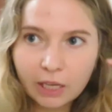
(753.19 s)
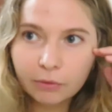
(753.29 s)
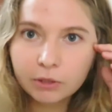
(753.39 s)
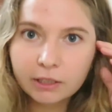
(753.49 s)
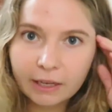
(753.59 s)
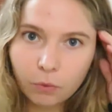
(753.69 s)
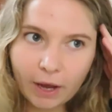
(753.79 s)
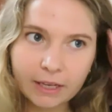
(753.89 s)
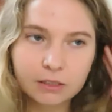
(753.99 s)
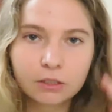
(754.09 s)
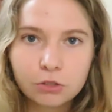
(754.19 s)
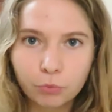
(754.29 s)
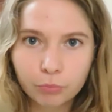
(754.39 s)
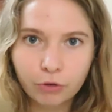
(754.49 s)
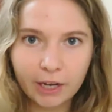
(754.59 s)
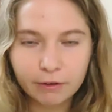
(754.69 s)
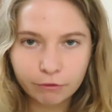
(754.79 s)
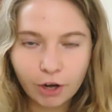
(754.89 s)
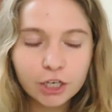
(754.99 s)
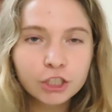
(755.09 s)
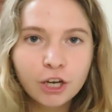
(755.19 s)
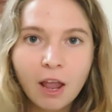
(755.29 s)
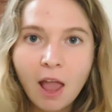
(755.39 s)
I really like white because it's so bright and fresh,